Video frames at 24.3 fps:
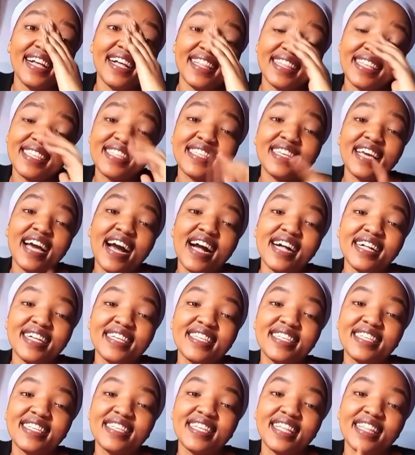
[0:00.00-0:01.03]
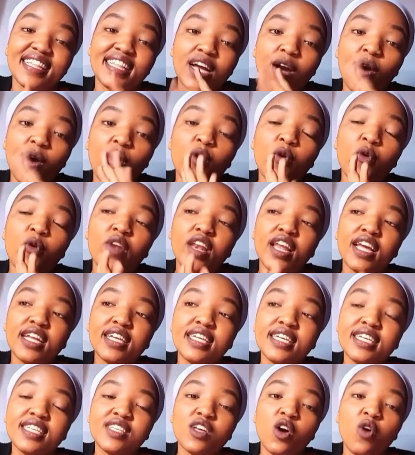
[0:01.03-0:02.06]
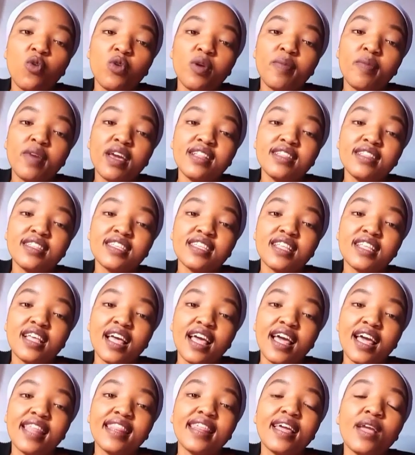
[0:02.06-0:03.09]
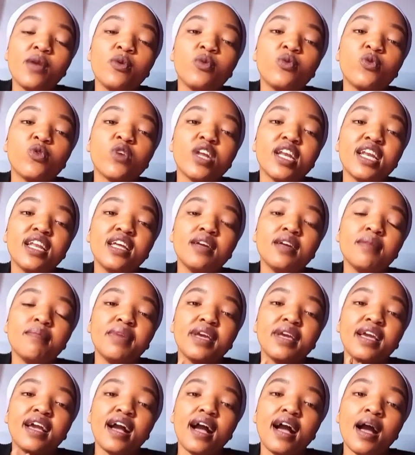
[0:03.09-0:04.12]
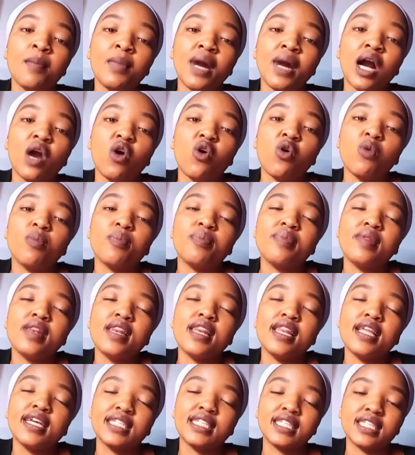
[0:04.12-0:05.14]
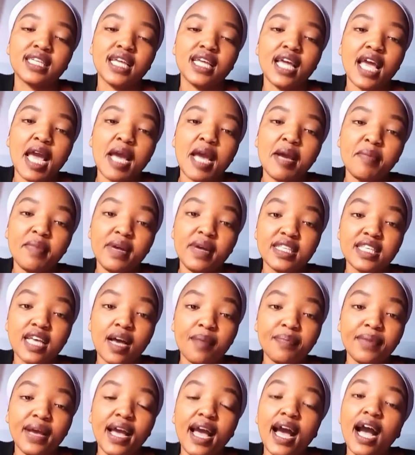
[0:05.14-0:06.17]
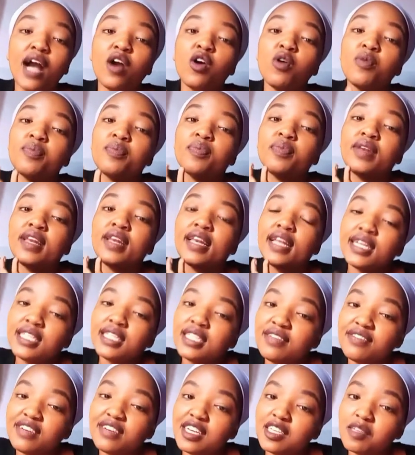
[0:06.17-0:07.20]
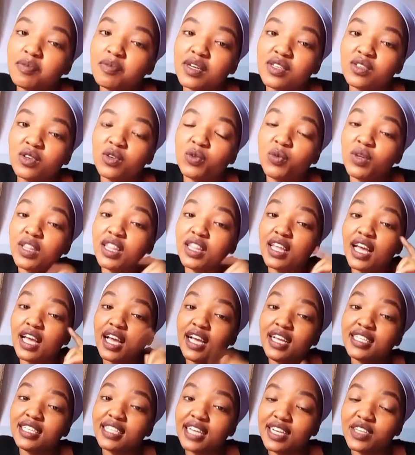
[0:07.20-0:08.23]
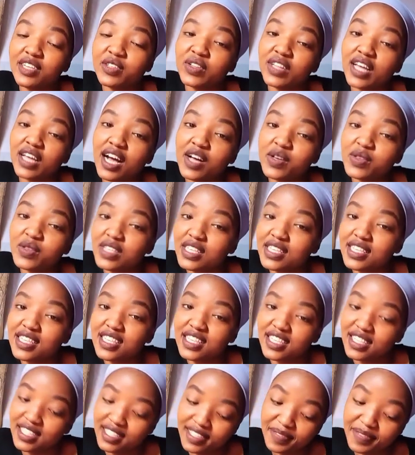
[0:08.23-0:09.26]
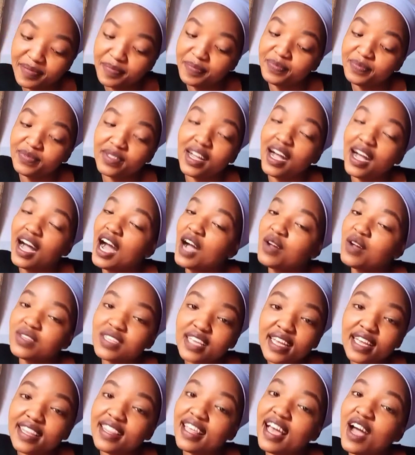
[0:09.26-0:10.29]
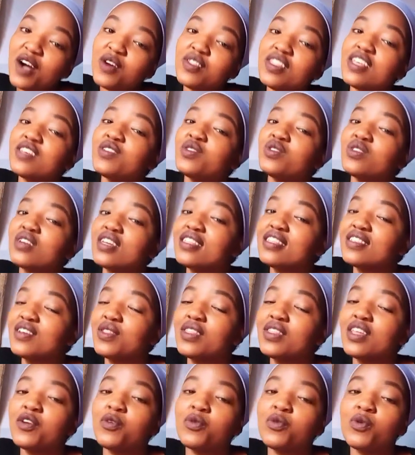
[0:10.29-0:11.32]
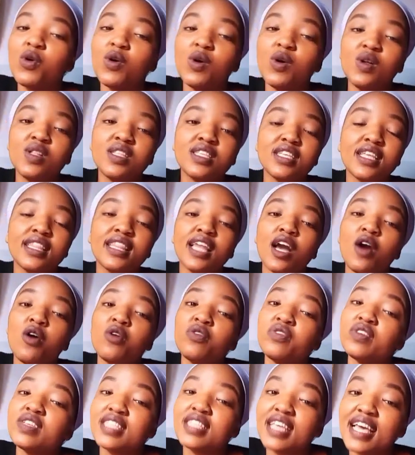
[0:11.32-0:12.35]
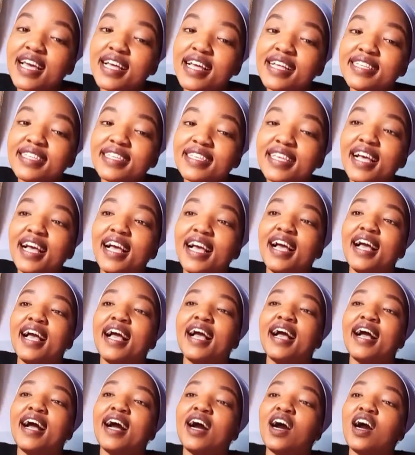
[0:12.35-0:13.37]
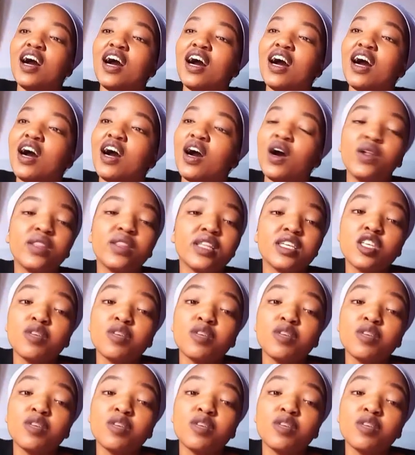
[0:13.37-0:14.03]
these girls or ladies or women, they really become a complete mess up, a complete different person when they enter into their houses. Outside there, on the streets, on the roads, in the offices, on the